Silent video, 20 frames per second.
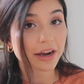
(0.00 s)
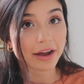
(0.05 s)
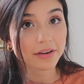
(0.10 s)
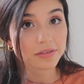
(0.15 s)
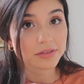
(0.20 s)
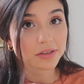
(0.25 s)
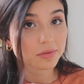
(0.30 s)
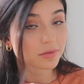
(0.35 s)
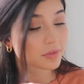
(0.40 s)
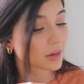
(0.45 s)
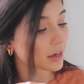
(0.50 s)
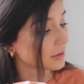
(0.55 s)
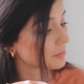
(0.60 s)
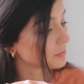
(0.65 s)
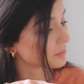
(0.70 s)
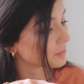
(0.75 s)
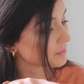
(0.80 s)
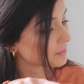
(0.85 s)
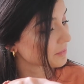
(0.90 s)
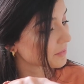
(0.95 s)
have some
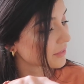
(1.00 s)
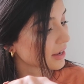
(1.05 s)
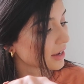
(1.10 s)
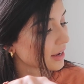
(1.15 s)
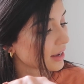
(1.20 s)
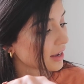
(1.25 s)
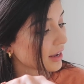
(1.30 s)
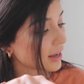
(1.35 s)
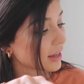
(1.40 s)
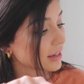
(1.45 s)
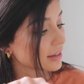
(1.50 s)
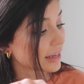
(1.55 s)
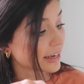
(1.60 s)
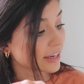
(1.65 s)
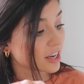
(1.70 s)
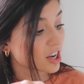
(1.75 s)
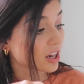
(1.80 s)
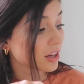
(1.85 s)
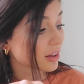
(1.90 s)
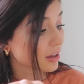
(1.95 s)
fun.
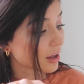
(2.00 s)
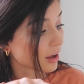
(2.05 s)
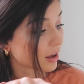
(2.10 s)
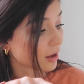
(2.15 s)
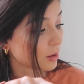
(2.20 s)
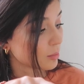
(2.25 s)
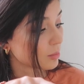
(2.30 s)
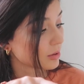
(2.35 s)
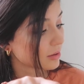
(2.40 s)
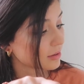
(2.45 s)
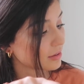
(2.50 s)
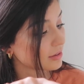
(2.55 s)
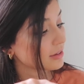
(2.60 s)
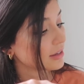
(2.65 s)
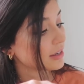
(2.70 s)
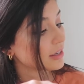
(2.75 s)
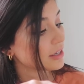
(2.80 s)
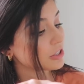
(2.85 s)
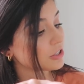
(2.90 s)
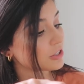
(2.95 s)
Like a club,
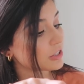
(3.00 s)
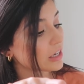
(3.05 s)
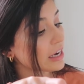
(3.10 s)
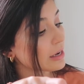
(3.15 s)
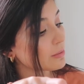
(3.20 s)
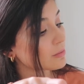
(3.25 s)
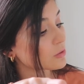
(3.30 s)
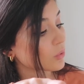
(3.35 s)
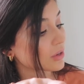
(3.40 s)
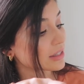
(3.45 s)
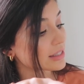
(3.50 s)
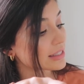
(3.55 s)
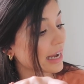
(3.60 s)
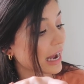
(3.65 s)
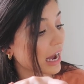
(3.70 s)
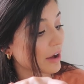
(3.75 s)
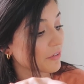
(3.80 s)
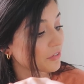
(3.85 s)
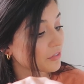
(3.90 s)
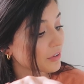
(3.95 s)
James wants to
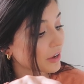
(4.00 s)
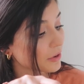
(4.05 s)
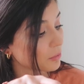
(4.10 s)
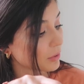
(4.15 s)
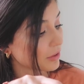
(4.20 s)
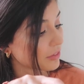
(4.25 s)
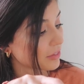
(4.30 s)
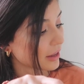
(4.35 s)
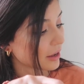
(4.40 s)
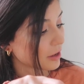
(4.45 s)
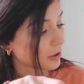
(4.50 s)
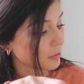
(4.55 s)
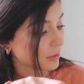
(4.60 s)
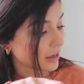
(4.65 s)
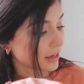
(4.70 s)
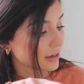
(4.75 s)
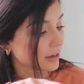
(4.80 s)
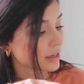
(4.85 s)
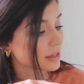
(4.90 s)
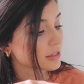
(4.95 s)
have fun with
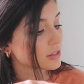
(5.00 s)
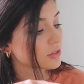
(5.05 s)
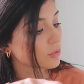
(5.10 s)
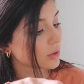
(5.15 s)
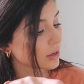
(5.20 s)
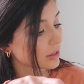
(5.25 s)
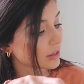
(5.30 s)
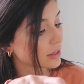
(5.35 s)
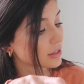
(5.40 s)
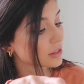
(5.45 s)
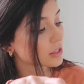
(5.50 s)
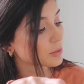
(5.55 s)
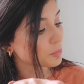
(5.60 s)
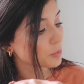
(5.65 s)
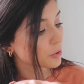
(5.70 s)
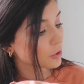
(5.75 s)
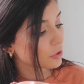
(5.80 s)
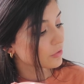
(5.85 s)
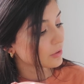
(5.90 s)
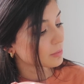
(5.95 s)
them, and he's willing to
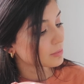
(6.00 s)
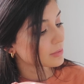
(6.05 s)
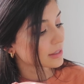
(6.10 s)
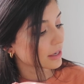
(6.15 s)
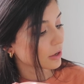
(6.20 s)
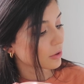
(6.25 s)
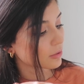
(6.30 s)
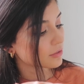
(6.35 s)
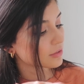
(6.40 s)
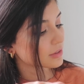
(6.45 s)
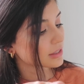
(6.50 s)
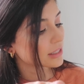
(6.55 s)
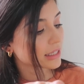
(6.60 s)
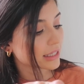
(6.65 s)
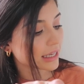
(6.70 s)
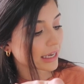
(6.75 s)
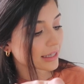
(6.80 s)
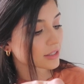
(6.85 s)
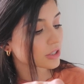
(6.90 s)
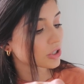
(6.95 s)
prove himself to
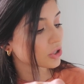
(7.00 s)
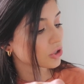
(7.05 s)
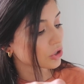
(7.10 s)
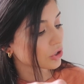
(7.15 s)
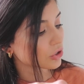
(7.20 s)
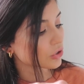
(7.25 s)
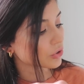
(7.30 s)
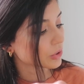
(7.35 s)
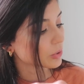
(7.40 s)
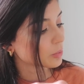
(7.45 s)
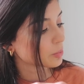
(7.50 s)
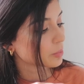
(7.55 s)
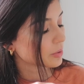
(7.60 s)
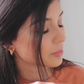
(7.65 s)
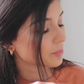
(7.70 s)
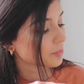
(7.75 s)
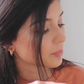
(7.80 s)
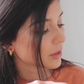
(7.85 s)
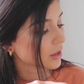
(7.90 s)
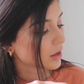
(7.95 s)
get into the group.
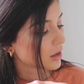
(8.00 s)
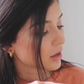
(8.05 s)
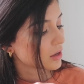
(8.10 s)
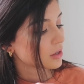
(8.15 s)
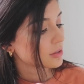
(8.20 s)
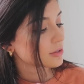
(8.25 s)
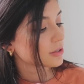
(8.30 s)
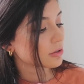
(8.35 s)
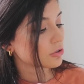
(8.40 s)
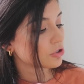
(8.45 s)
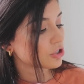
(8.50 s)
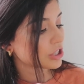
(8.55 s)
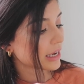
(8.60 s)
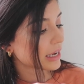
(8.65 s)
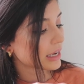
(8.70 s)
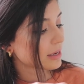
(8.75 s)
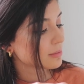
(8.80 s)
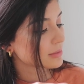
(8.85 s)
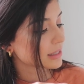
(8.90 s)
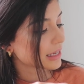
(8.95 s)
So
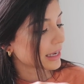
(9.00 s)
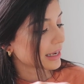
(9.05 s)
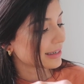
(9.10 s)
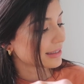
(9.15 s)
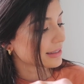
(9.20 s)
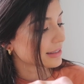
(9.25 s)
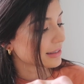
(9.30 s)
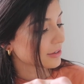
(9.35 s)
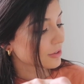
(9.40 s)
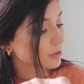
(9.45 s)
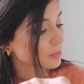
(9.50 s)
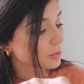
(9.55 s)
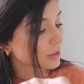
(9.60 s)
James and his little